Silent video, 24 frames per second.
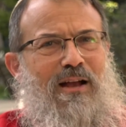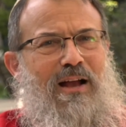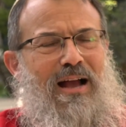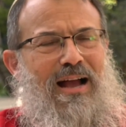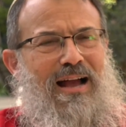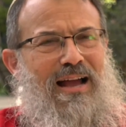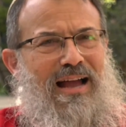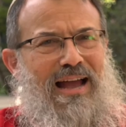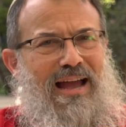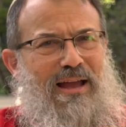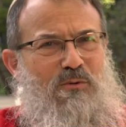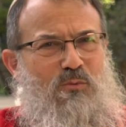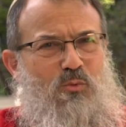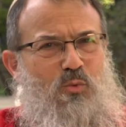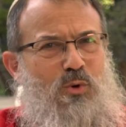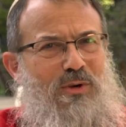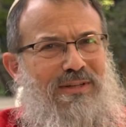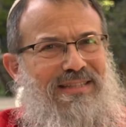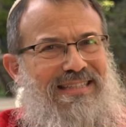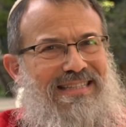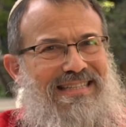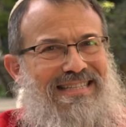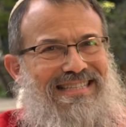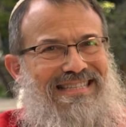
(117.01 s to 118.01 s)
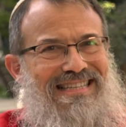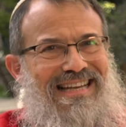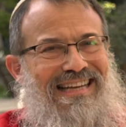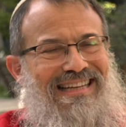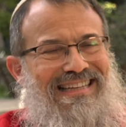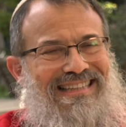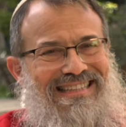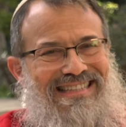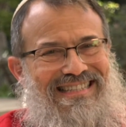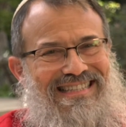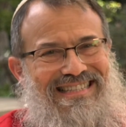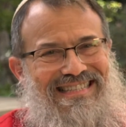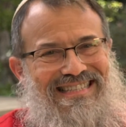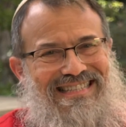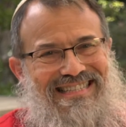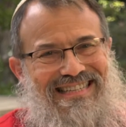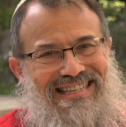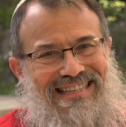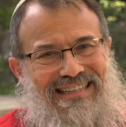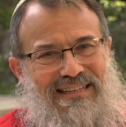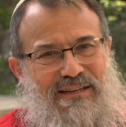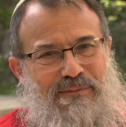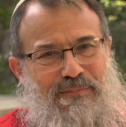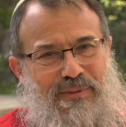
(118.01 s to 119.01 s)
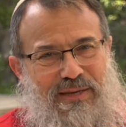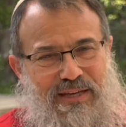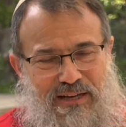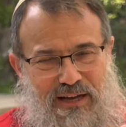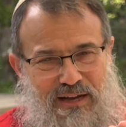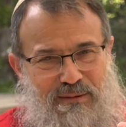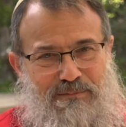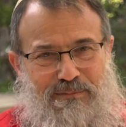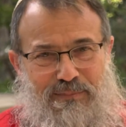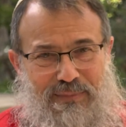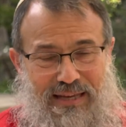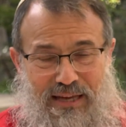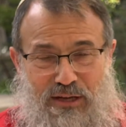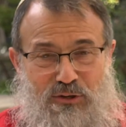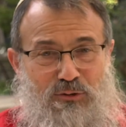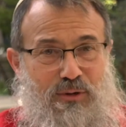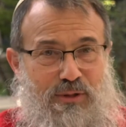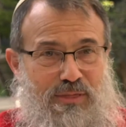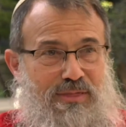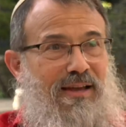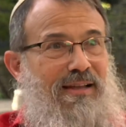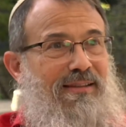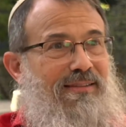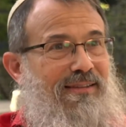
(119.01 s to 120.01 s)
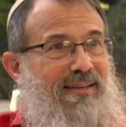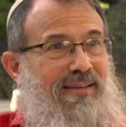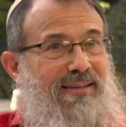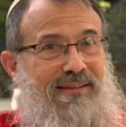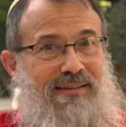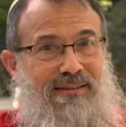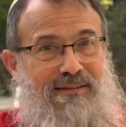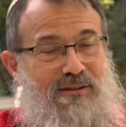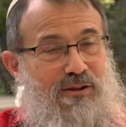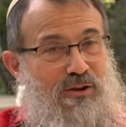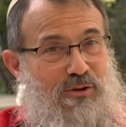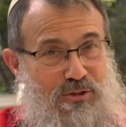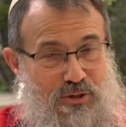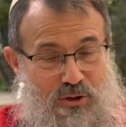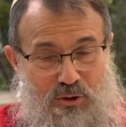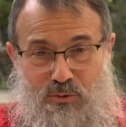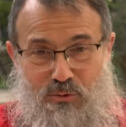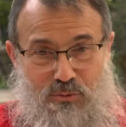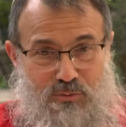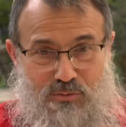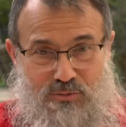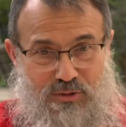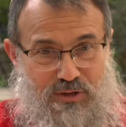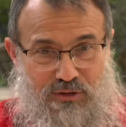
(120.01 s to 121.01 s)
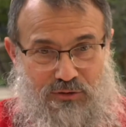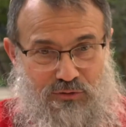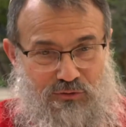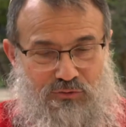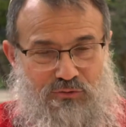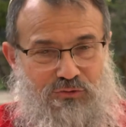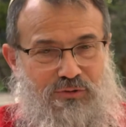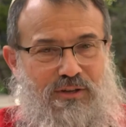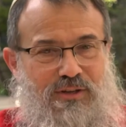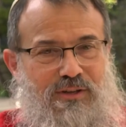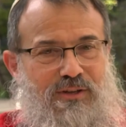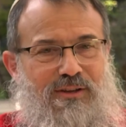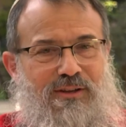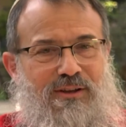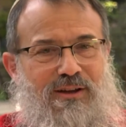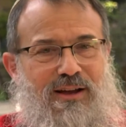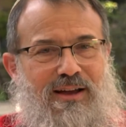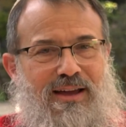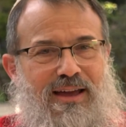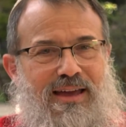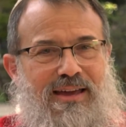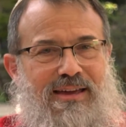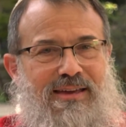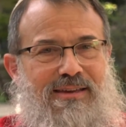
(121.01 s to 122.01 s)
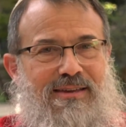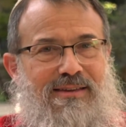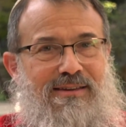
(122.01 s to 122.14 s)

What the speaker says: I wouldn't say it's become inauthentic, although there's a